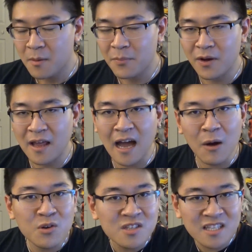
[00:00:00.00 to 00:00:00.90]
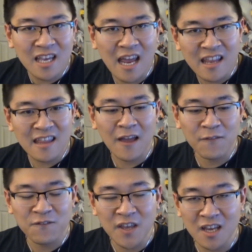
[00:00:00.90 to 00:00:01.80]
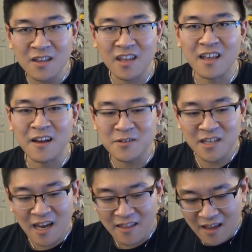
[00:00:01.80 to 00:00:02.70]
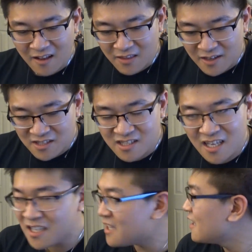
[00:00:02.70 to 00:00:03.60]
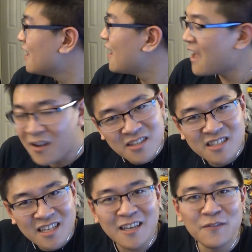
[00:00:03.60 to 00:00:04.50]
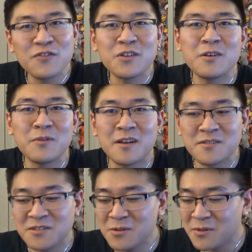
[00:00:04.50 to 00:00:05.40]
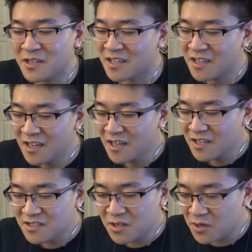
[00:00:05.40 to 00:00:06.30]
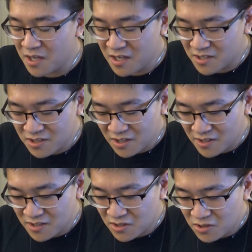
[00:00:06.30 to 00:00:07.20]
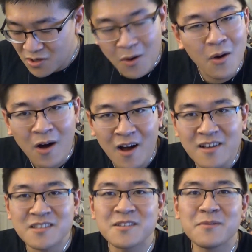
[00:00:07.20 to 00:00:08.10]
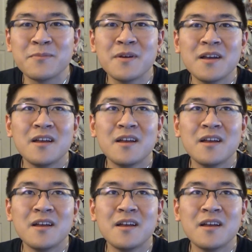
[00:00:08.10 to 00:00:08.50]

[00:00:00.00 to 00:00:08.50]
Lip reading: But I was getting that feeling. I was getting that Helsinki feeling when I was doing it. So it is just so awesome.